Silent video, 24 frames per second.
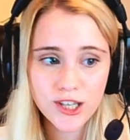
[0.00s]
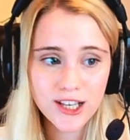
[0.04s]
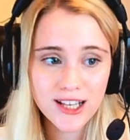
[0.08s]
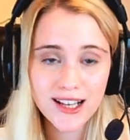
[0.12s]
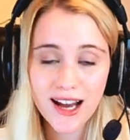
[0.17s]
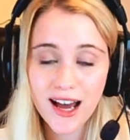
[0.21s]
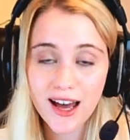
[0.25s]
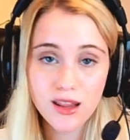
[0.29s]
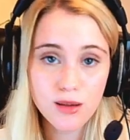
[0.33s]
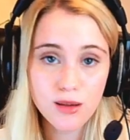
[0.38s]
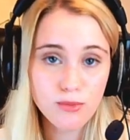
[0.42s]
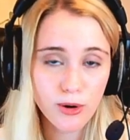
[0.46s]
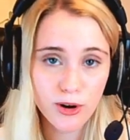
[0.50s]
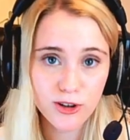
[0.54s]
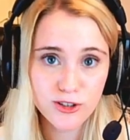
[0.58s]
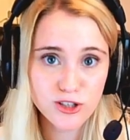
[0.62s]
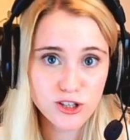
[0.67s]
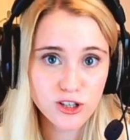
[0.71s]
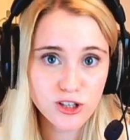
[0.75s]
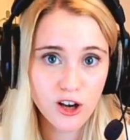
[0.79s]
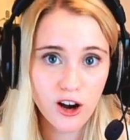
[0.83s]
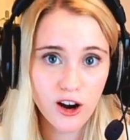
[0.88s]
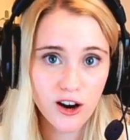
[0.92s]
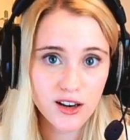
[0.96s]
eat other
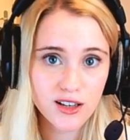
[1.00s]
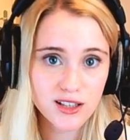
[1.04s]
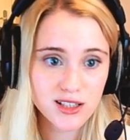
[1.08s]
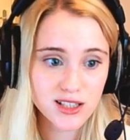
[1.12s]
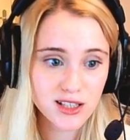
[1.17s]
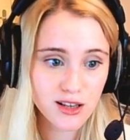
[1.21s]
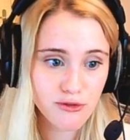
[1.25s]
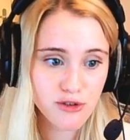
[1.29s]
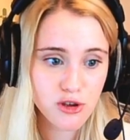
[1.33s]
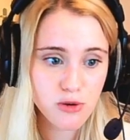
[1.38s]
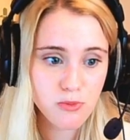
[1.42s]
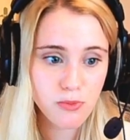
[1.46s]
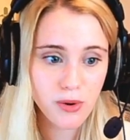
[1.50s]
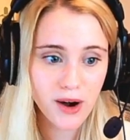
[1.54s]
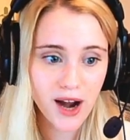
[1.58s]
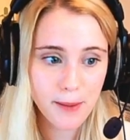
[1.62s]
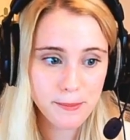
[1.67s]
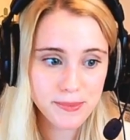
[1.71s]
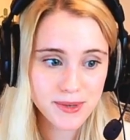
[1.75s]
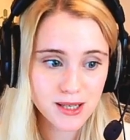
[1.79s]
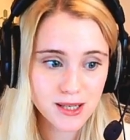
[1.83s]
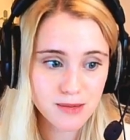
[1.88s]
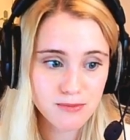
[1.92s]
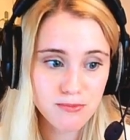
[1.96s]
bronze cards if you
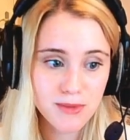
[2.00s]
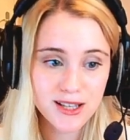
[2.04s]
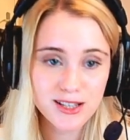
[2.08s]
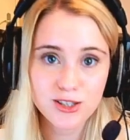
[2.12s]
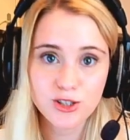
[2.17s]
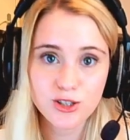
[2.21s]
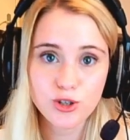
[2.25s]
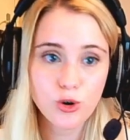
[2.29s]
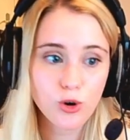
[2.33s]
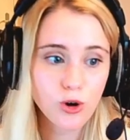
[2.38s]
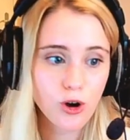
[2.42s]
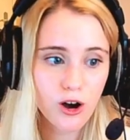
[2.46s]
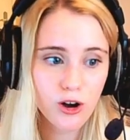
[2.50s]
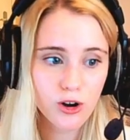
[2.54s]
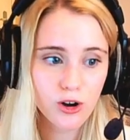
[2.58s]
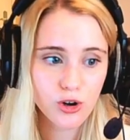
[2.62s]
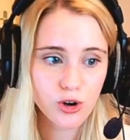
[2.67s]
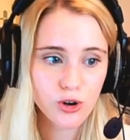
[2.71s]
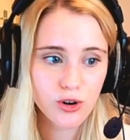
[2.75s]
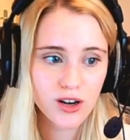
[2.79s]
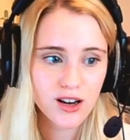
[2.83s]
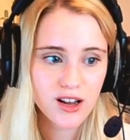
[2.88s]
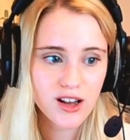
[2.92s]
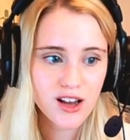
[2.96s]
perhaps miss your
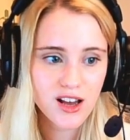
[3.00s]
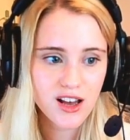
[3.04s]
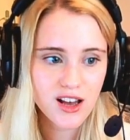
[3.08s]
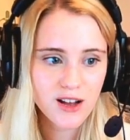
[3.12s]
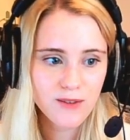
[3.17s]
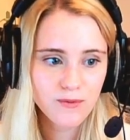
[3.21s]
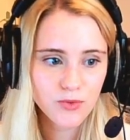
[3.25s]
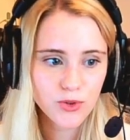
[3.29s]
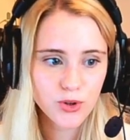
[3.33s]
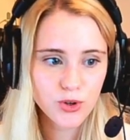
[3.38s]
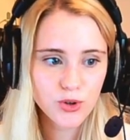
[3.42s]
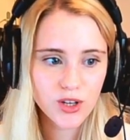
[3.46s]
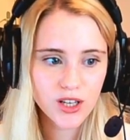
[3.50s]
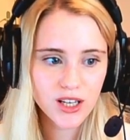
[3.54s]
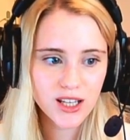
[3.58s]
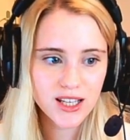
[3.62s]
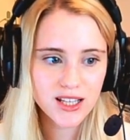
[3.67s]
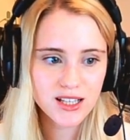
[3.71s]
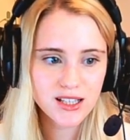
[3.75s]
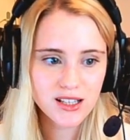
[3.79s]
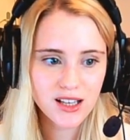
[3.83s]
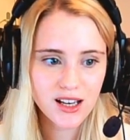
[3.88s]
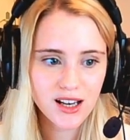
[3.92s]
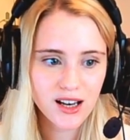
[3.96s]
Conqueror. You can
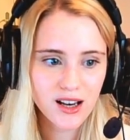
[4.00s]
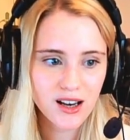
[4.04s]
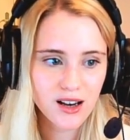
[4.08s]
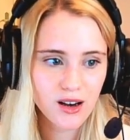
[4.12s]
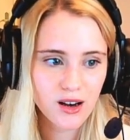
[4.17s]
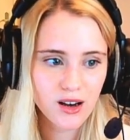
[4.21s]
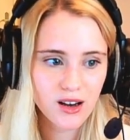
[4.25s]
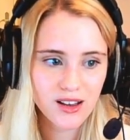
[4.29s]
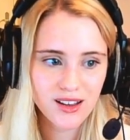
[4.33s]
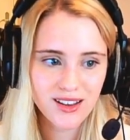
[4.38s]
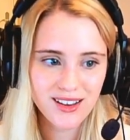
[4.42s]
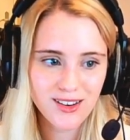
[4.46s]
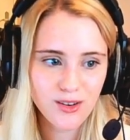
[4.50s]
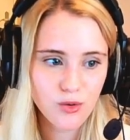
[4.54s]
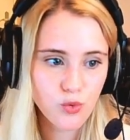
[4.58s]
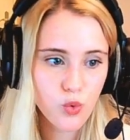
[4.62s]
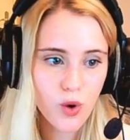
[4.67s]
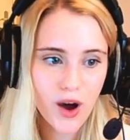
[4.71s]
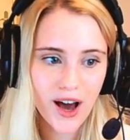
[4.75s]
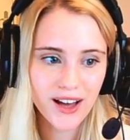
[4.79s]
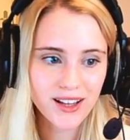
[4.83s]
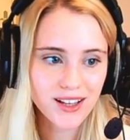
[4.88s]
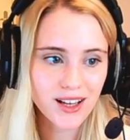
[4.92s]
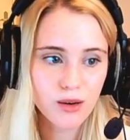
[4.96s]
eat a
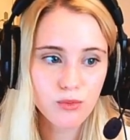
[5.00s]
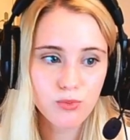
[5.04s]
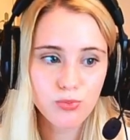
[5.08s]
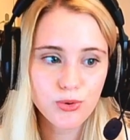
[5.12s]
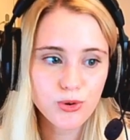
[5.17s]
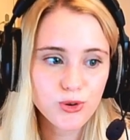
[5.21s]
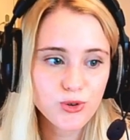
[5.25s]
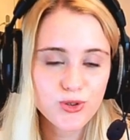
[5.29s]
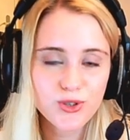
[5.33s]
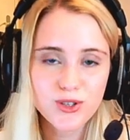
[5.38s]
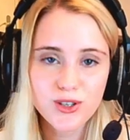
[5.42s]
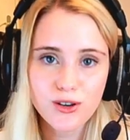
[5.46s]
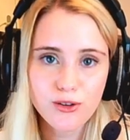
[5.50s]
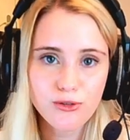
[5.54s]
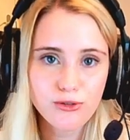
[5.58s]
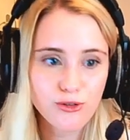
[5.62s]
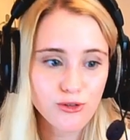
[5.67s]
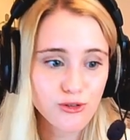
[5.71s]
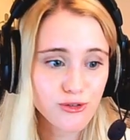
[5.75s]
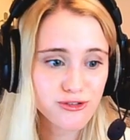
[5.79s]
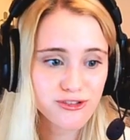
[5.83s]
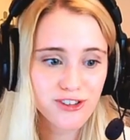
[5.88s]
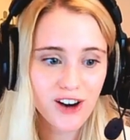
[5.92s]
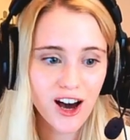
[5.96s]
Wild Hunt Bruiser
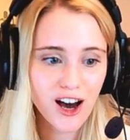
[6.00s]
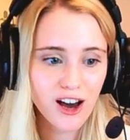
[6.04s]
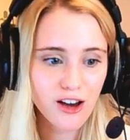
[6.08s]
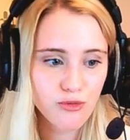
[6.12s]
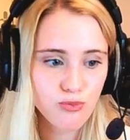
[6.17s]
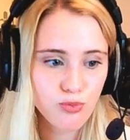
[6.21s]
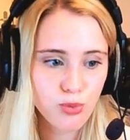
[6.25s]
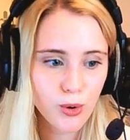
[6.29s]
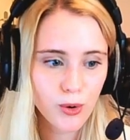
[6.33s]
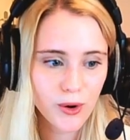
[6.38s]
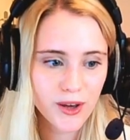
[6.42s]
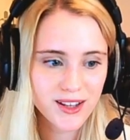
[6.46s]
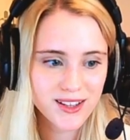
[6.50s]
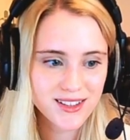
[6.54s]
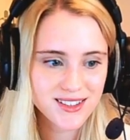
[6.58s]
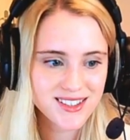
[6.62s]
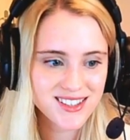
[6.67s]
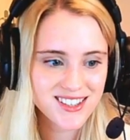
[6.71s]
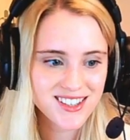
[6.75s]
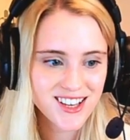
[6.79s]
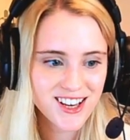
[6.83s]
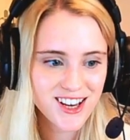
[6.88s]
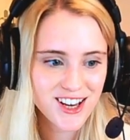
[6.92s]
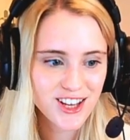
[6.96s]
for 5
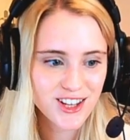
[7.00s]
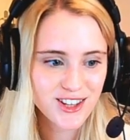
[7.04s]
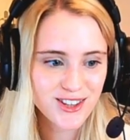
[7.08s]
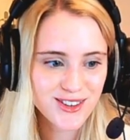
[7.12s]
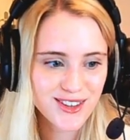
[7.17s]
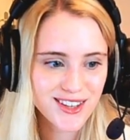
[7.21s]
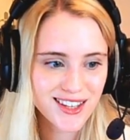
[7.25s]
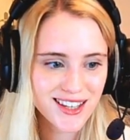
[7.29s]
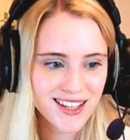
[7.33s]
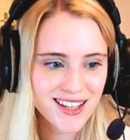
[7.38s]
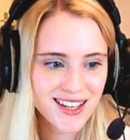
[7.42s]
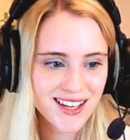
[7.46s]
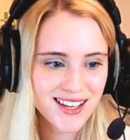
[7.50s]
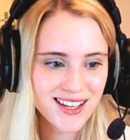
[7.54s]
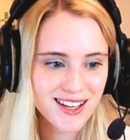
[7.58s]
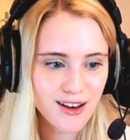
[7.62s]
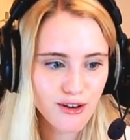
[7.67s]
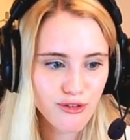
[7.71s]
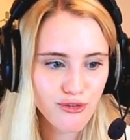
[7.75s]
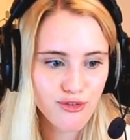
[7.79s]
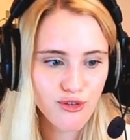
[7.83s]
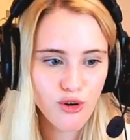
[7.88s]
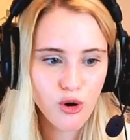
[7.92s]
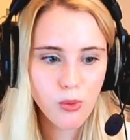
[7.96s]
points. You can eat
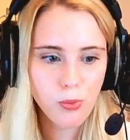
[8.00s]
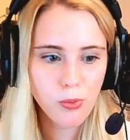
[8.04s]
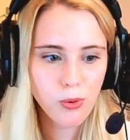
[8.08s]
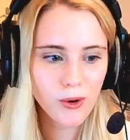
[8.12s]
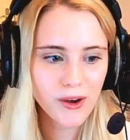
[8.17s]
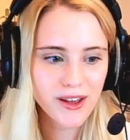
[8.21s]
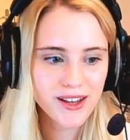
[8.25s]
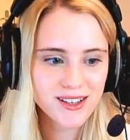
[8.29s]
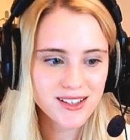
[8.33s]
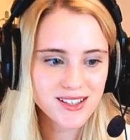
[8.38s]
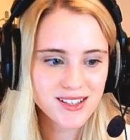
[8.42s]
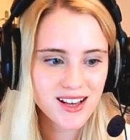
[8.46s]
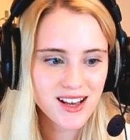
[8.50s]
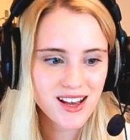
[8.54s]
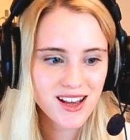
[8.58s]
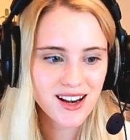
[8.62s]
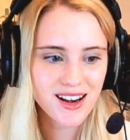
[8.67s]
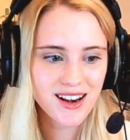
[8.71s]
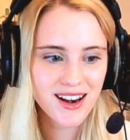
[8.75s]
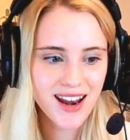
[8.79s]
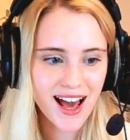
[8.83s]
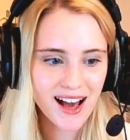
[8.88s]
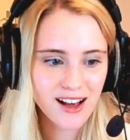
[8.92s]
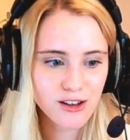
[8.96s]
a 4-point
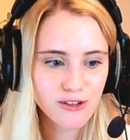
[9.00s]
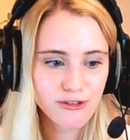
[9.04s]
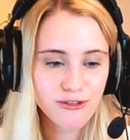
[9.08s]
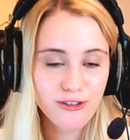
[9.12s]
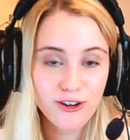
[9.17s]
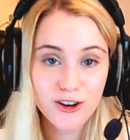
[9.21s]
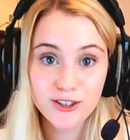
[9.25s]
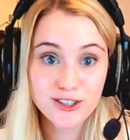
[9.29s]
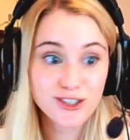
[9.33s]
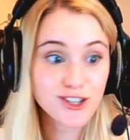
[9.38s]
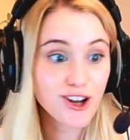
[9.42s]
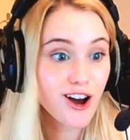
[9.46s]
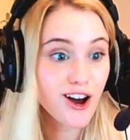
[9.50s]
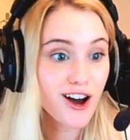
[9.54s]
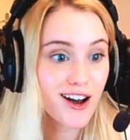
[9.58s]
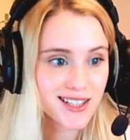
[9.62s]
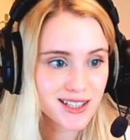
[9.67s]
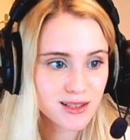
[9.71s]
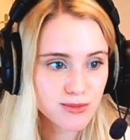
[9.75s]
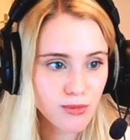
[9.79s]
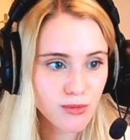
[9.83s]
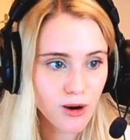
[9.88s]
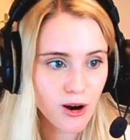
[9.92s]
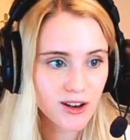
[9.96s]
Nagelfar's
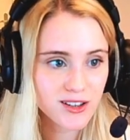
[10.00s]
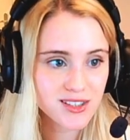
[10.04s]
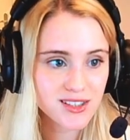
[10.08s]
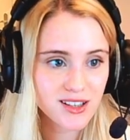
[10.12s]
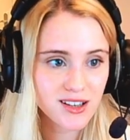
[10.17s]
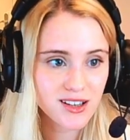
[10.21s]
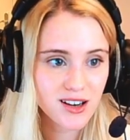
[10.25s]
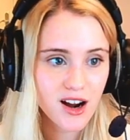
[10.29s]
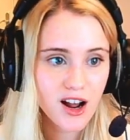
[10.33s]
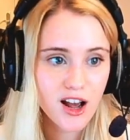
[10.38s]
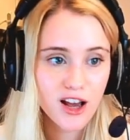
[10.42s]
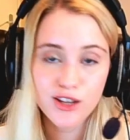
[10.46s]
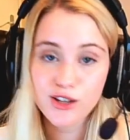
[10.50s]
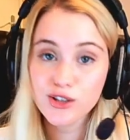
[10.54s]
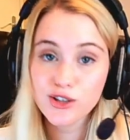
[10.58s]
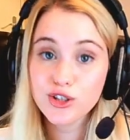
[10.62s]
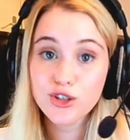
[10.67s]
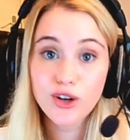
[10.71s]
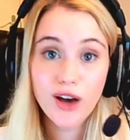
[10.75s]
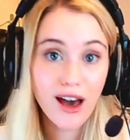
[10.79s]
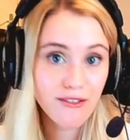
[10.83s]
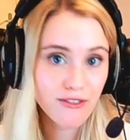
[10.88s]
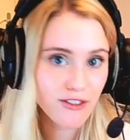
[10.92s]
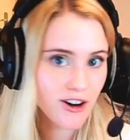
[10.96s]
Taskmaster. You
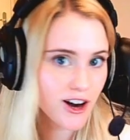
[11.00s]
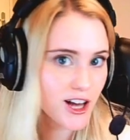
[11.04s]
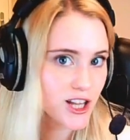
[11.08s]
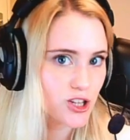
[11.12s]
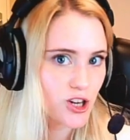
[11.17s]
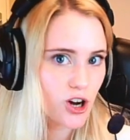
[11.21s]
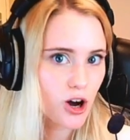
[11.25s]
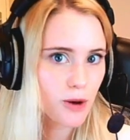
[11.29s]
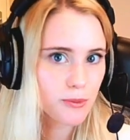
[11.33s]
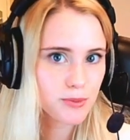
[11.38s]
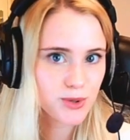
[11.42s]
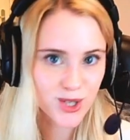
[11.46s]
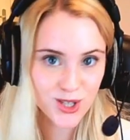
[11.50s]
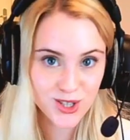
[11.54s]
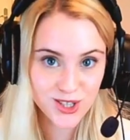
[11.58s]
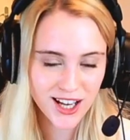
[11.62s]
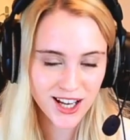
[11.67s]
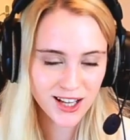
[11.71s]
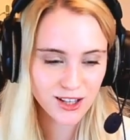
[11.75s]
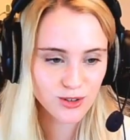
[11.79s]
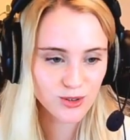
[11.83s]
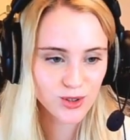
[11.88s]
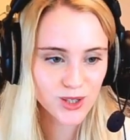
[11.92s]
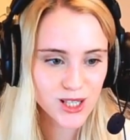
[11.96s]
do have other options
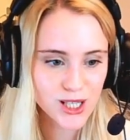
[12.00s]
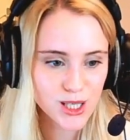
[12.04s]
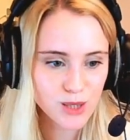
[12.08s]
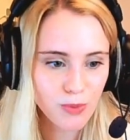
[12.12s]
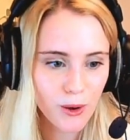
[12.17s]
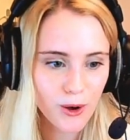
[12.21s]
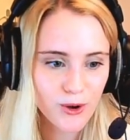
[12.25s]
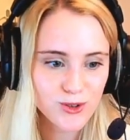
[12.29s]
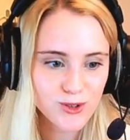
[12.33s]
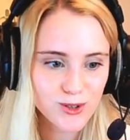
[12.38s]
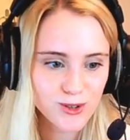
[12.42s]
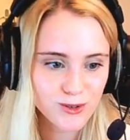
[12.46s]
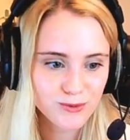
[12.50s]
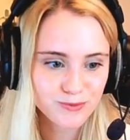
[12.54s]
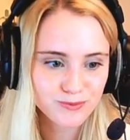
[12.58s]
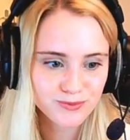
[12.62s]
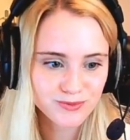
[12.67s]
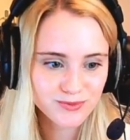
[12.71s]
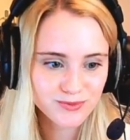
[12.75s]
at your disposal.